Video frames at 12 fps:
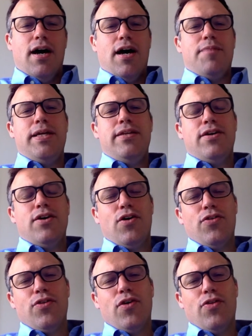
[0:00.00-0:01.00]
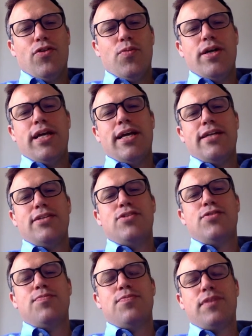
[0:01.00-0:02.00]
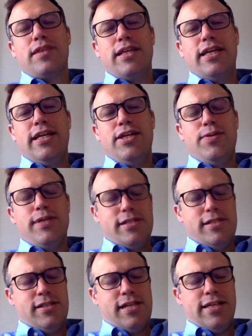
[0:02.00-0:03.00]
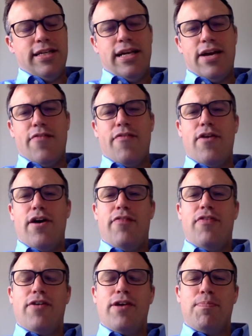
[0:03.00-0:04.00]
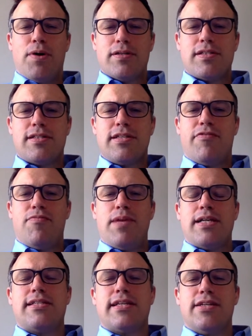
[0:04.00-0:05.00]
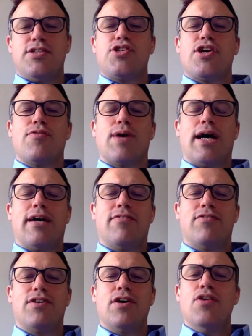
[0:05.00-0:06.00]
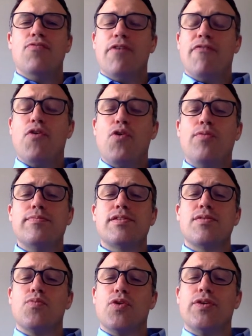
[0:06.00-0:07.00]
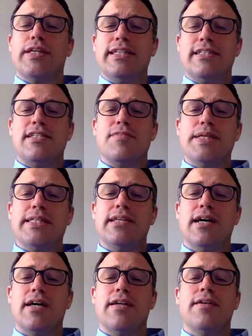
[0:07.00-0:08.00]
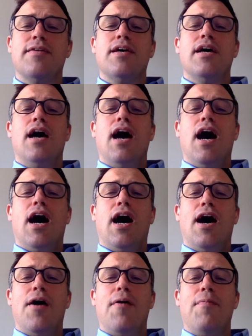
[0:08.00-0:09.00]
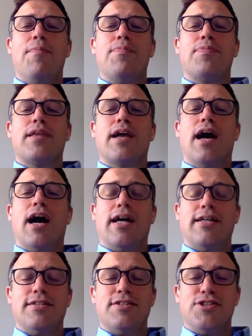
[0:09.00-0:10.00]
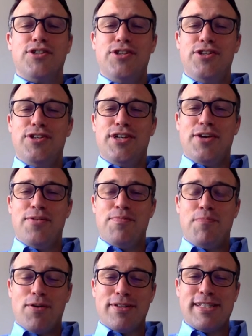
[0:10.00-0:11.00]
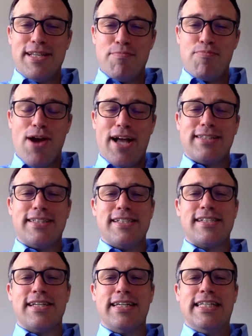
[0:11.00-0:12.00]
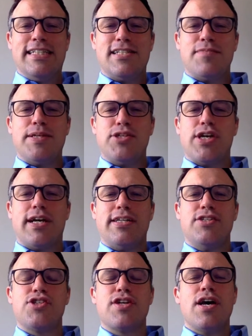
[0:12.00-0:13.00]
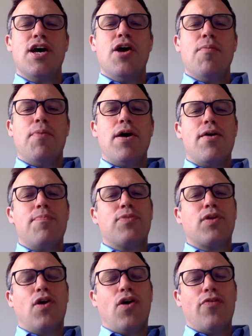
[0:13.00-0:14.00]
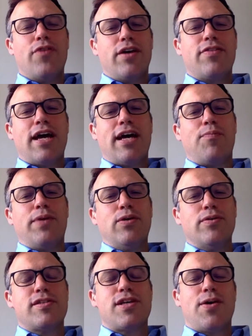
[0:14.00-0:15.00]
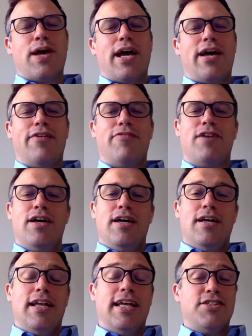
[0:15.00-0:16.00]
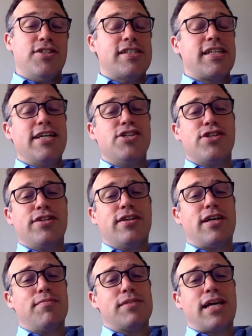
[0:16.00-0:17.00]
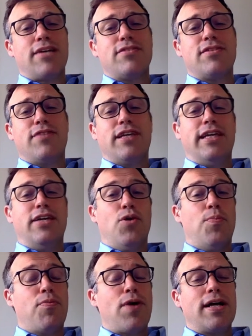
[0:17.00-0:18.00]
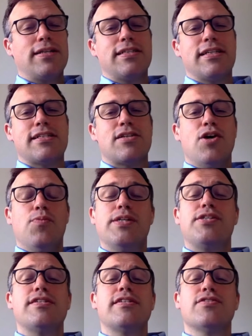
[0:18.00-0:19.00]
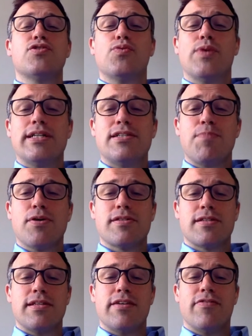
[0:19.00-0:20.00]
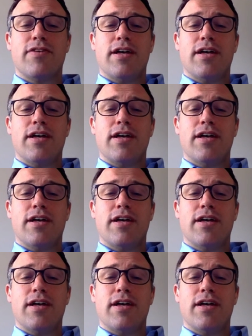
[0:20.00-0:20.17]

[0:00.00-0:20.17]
I mean that on the one hand, the EU is sending out a very positive message around reforms and what needs to be done, and you know, policy and practice that needs to be changed. But on the other hand, we also have legislation that comes out of the EU practice, which isn't always positive.